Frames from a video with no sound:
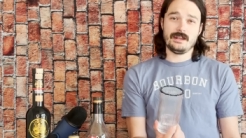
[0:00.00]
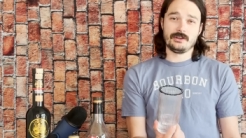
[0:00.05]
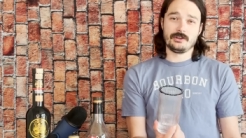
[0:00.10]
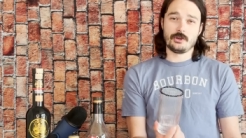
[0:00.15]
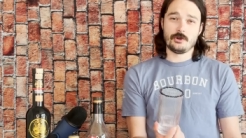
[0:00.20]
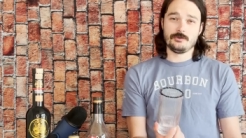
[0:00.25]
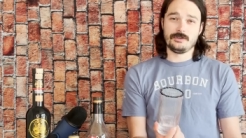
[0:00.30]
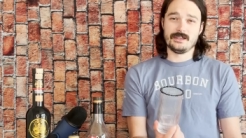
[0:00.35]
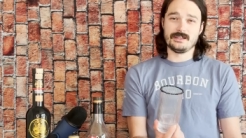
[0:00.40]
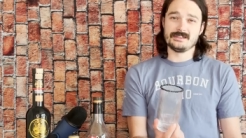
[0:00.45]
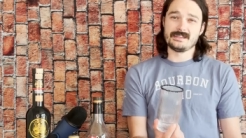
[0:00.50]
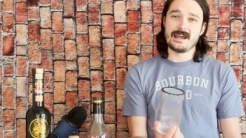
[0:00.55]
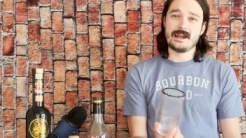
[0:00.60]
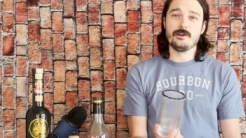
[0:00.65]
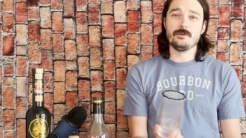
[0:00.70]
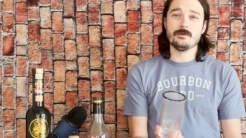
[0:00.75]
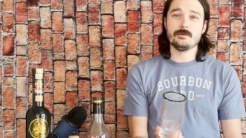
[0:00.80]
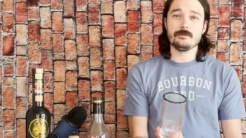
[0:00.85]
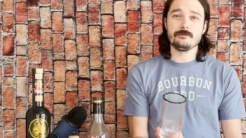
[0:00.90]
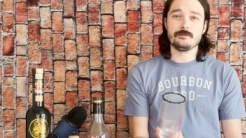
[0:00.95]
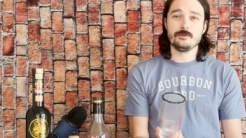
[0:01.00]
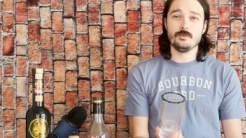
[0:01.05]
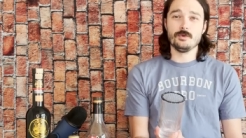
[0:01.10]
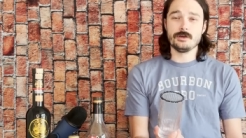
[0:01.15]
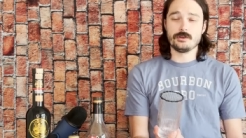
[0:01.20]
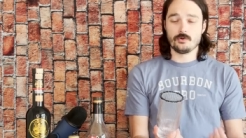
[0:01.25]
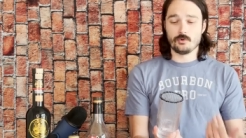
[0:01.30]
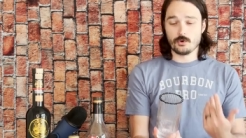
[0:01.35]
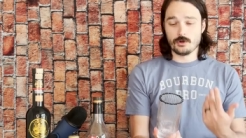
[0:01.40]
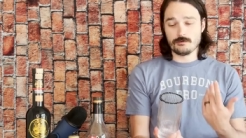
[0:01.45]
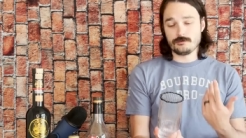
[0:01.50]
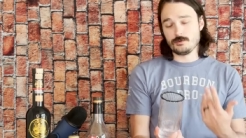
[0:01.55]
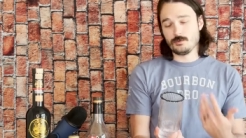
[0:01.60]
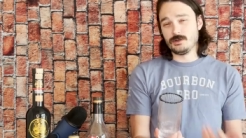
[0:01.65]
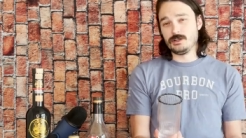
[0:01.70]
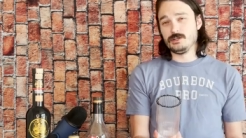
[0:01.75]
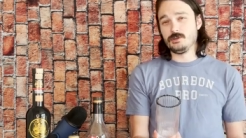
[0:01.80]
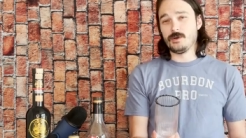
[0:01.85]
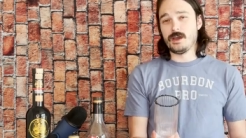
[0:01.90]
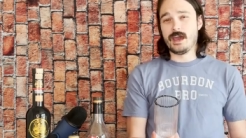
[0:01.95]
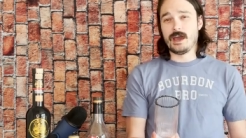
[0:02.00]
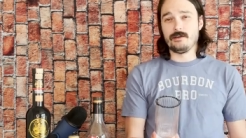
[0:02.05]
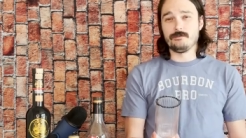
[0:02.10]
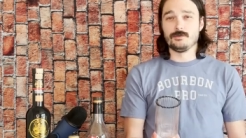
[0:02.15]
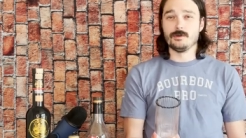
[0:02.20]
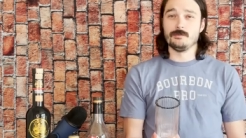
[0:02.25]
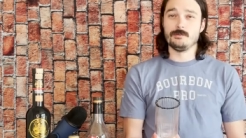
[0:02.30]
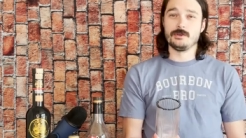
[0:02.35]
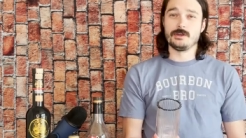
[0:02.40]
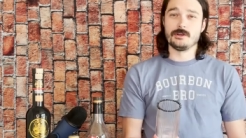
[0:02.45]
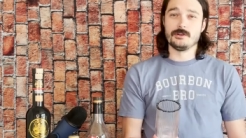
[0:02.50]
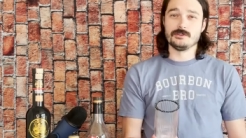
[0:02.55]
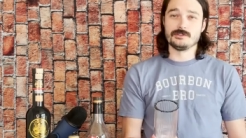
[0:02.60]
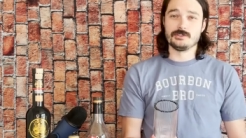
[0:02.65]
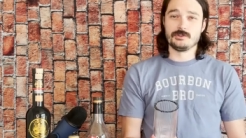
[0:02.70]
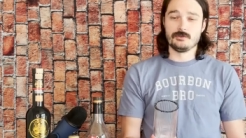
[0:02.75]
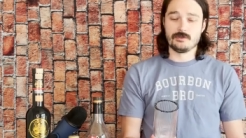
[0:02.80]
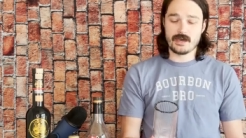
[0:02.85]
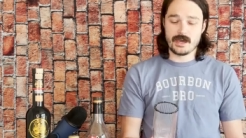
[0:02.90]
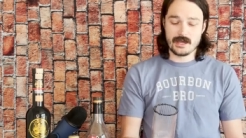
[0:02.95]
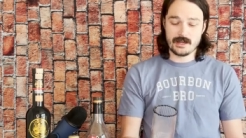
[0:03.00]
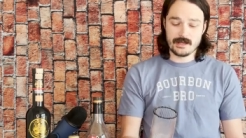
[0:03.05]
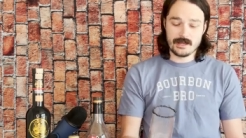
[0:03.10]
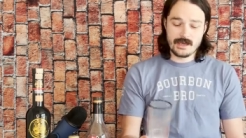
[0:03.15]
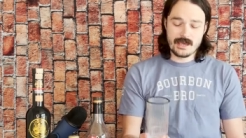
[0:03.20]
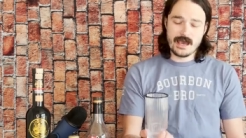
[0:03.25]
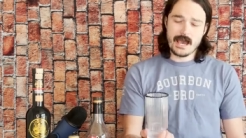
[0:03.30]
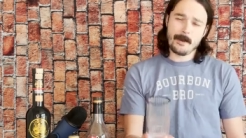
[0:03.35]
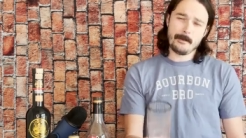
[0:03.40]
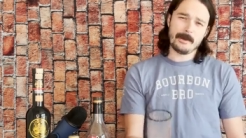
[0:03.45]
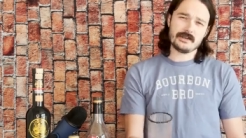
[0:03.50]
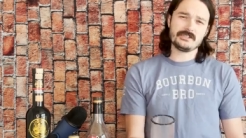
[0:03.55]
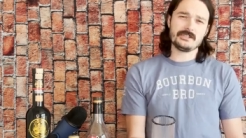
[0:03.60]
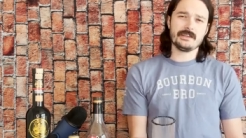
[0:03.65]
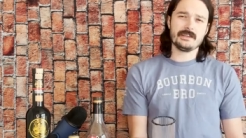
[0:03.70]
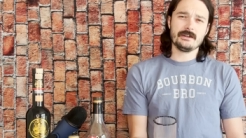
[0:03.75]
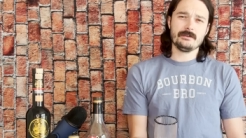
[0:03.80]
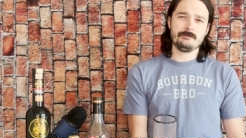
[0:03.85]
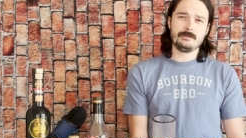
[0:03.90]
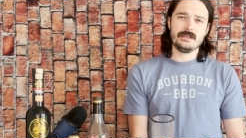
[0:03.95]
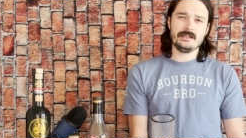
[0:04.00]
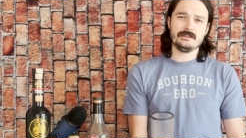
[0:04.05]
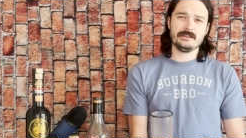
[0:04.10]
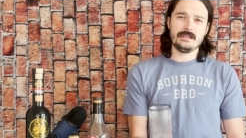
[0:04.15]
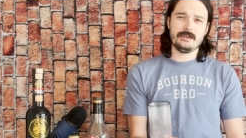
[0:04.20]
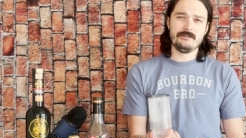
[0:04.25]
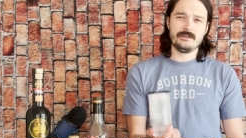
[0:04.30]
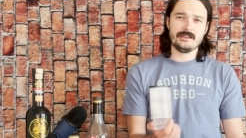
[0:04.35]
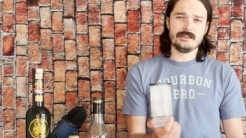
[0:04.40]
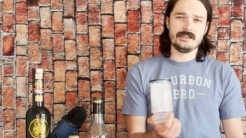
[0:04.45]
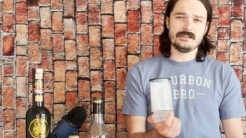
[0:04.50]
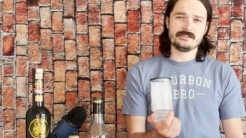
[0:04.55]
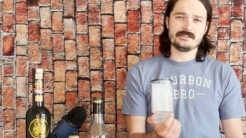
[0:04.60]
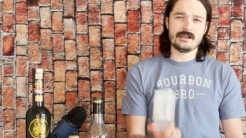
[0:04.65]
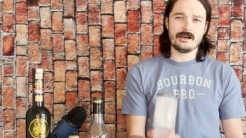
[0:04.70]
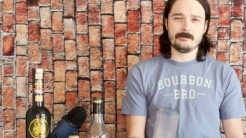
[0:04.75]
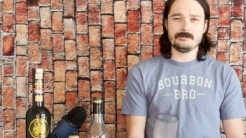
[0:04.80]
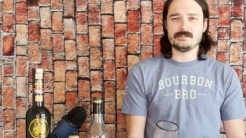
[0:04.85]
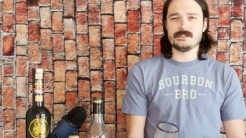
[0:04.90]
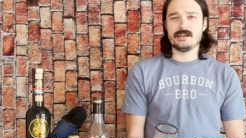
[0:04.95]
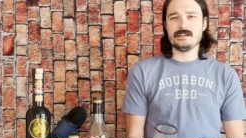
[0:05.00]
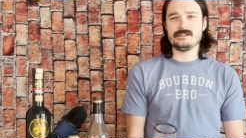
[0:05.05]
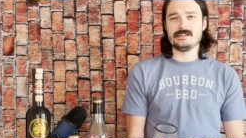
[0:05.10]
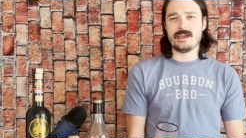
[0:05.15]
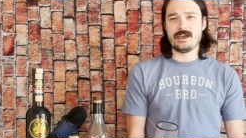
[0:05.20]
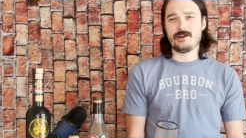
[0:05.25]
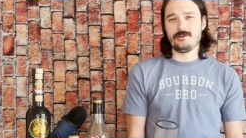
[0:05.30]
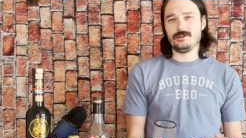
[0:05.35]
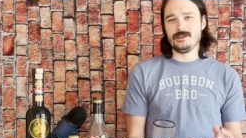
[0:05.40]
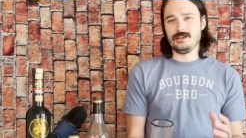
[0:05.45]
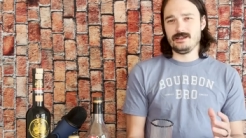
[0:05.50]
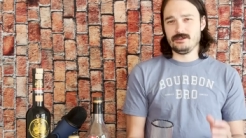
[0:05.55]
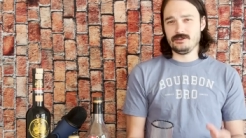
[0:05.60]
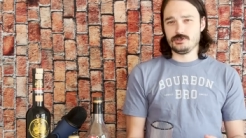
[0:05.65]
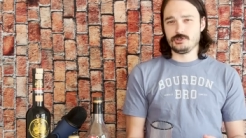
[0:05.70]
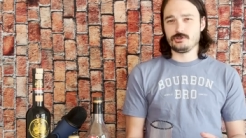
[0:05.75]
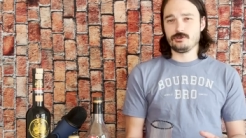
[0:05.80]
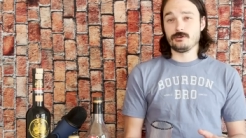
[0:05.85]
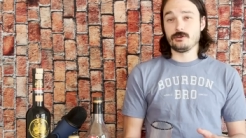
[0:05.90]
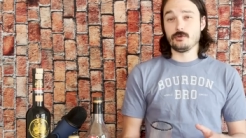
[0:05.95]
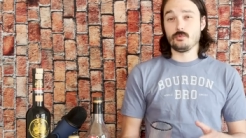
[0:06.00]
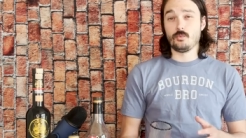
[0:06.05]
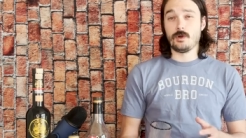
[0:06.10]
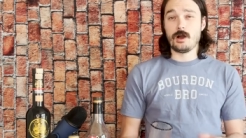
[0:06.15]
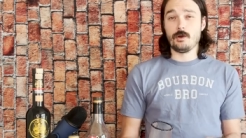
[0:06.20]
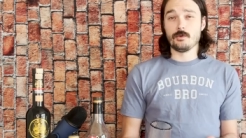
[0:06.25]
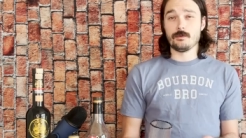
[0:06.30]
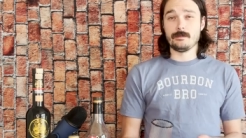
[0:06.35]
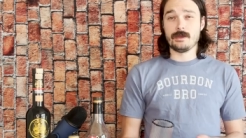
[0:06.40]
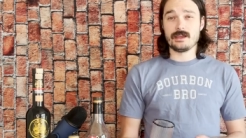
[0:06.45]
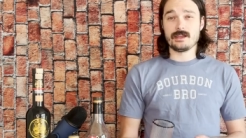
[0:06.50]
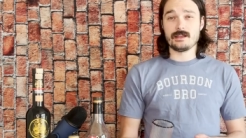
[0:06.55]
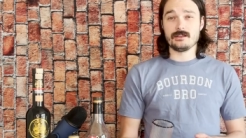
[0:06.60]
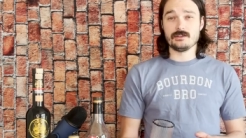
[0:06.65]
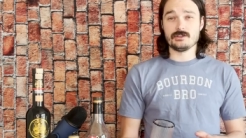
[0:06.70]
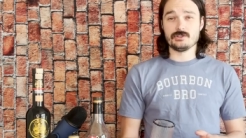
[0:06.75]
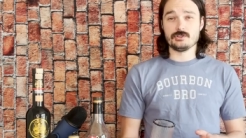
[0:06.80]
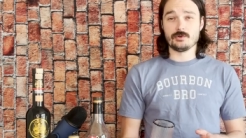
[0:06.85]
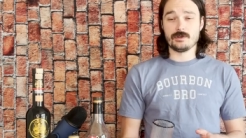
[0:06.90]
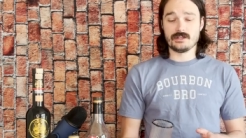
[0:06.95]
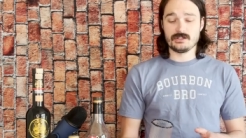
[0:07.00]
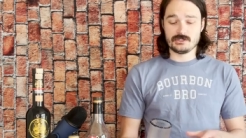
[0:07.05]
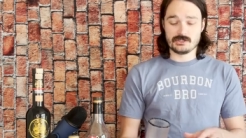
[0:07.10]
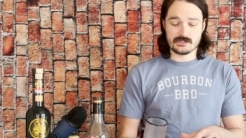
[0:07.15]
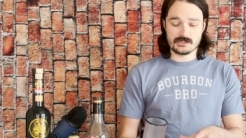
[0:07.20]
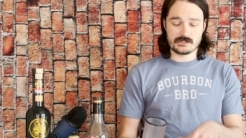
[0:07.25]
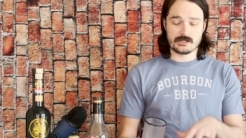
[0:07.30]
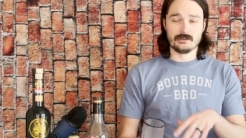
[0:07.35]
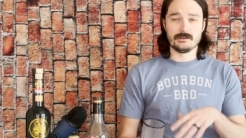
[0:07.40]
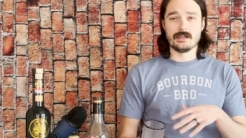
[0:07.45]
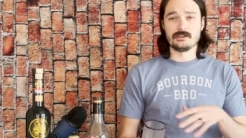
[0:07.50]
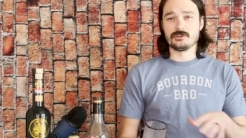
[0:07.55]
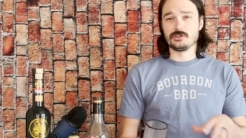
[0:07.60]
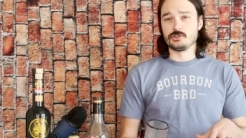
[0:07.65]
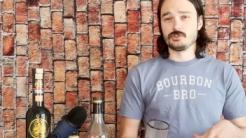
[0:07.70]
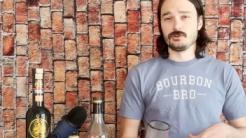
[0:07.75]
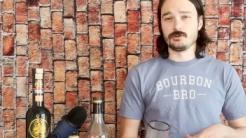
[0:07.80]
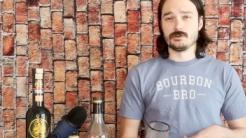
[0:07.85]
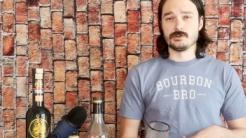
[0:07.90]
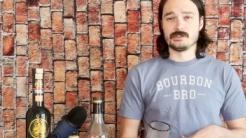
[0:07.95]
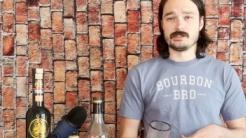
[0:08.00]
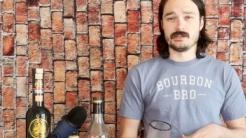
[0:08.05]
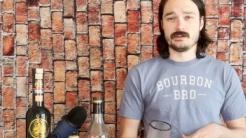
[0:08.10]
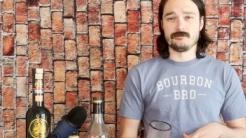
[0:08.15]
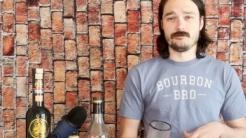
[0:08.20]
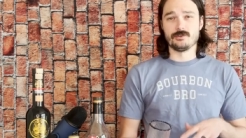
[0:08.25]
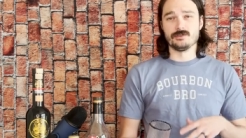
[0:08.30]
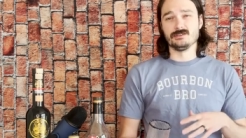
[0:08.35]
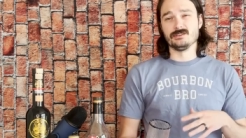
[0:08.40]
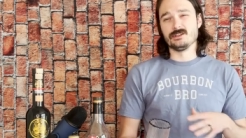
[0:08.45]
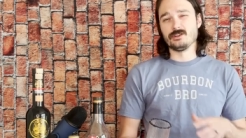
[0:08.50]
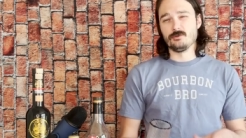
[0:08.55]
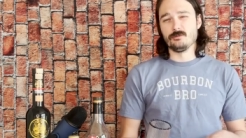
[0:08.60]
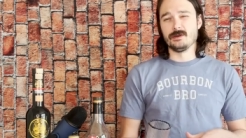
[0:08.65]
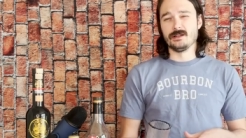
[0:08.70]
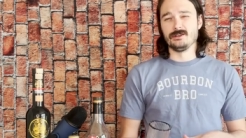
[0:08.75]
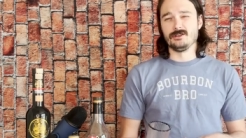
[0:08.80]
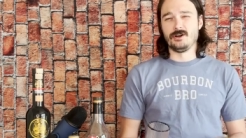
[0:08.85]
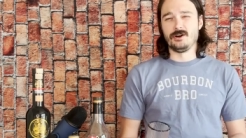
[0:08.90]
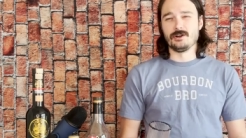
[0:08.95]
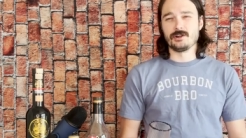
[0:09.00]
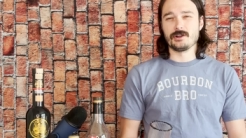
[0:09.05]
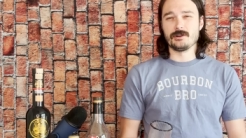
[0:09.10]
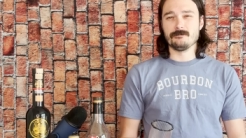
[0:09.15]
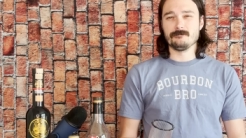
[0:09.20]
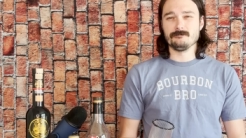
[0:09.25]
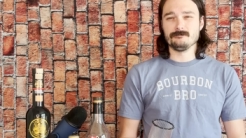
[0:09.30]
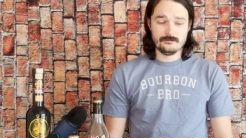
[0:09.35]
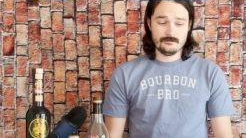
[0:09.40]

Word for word: and coat the entire room if you want, or if you wanna do a half room, you can also do that. I'm actually gonna be leaving this upside down in the sugar while we're making the drink just to let the sugar sit for a little bit longer.